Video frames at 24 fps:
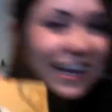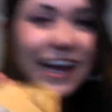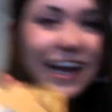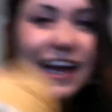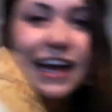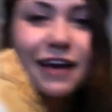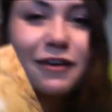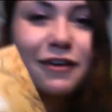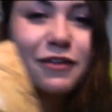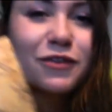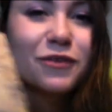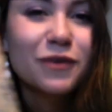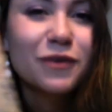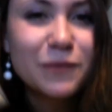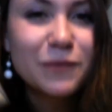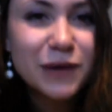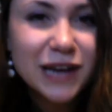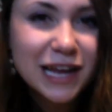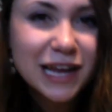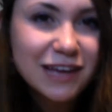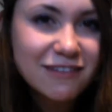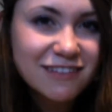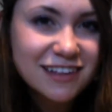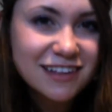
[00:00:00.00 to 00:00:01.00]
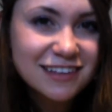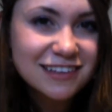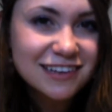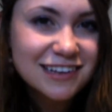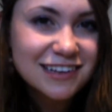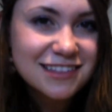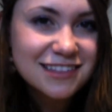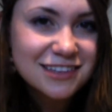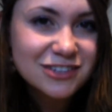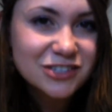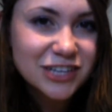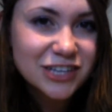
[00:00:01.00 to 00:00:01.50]
it was from when I visited
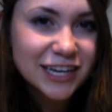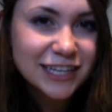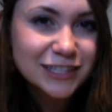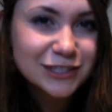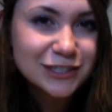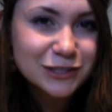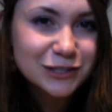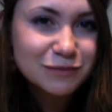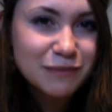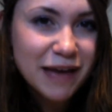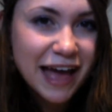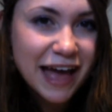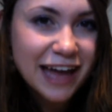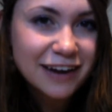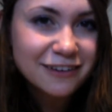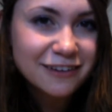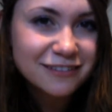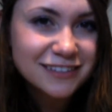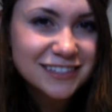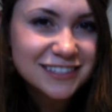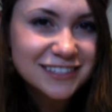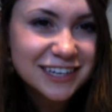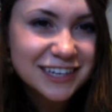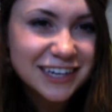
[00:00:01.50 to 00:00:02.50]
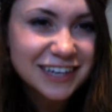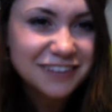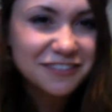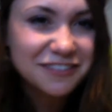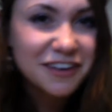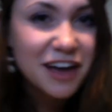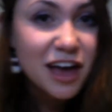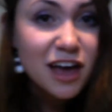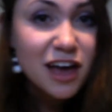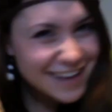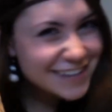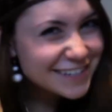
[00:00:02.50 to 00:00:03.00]
the Chengdu Panda Reserve.
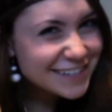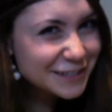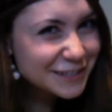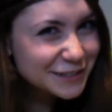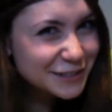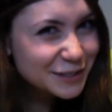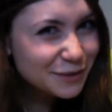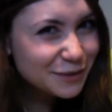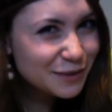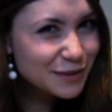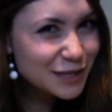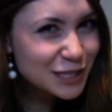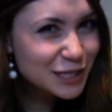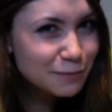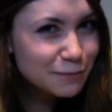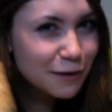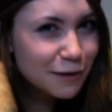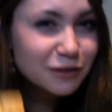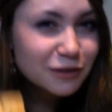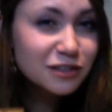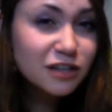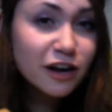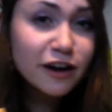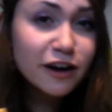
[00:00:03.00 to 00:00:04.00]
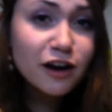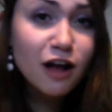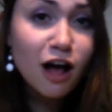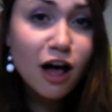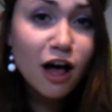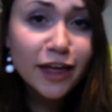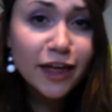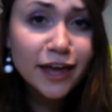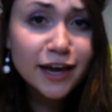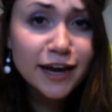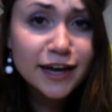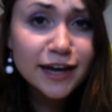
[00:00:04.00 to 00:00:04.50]
So to win this postcard, all
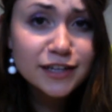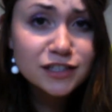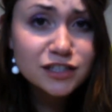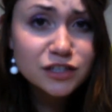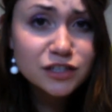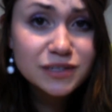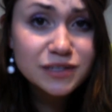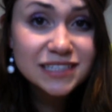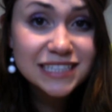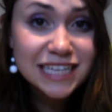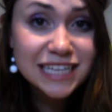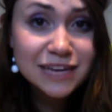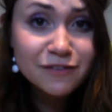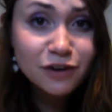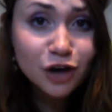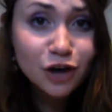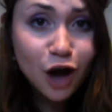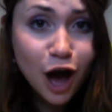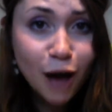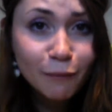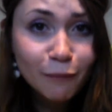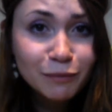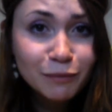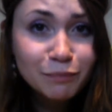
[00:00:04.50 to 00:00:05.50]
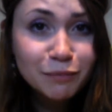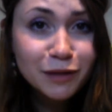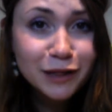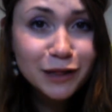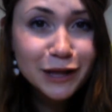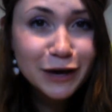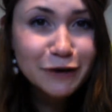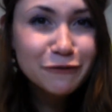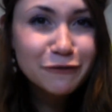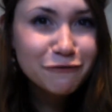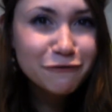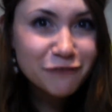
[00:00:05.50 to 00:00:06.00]
I gotta do is leave a comment
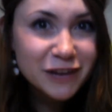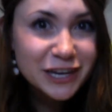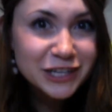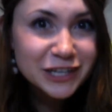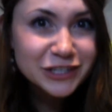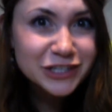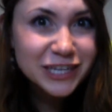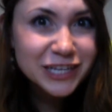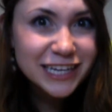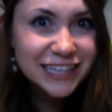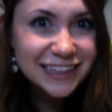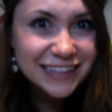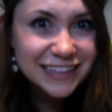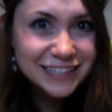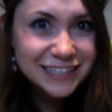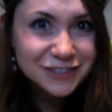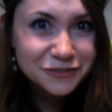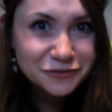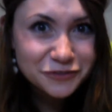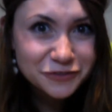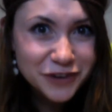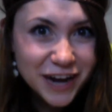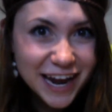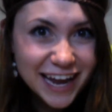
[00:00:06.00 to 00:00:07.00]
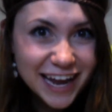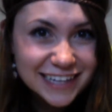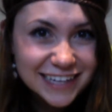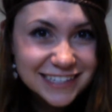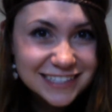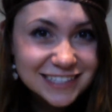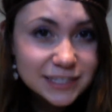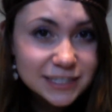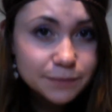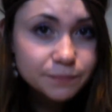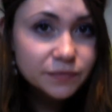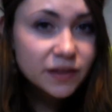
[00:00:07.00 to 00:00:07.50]
below finishing this
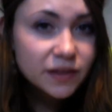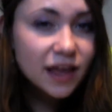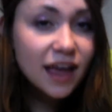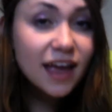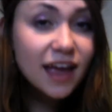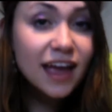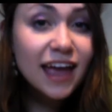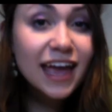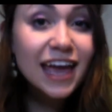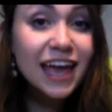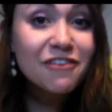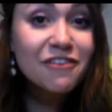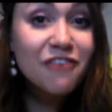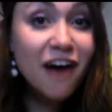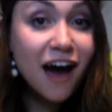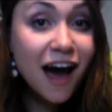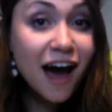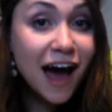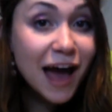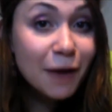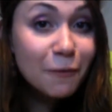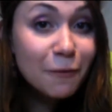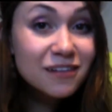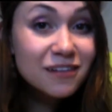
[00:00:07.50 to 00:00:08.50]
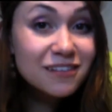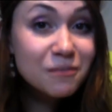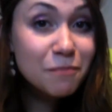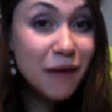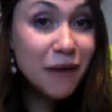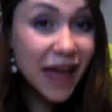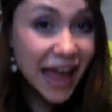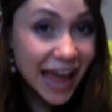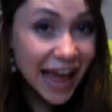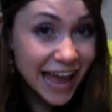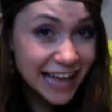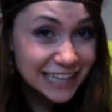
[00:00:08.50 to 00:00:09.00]
phrase. If I was a
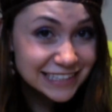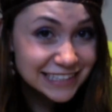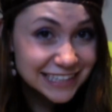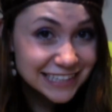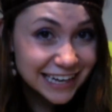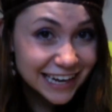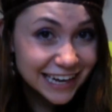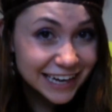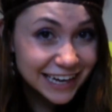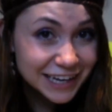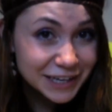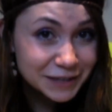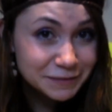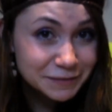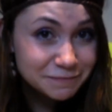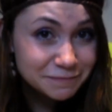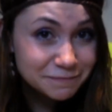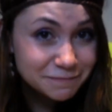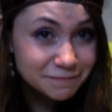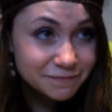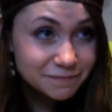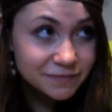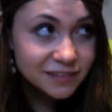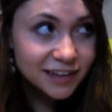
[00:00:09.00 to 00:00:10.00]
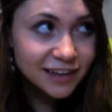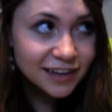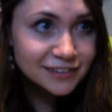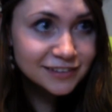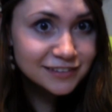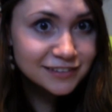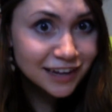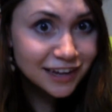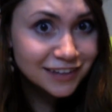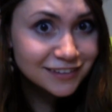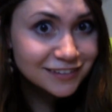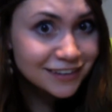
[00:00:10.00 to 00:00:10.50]
panda,
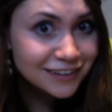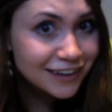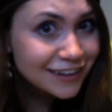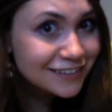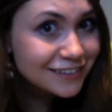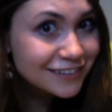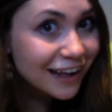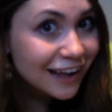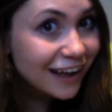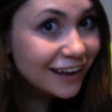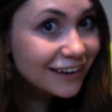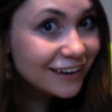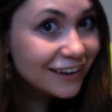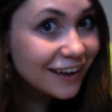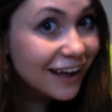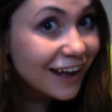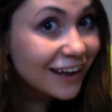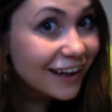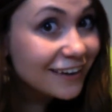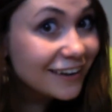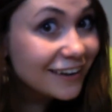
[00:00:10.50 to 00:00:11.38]
dot dot dot dot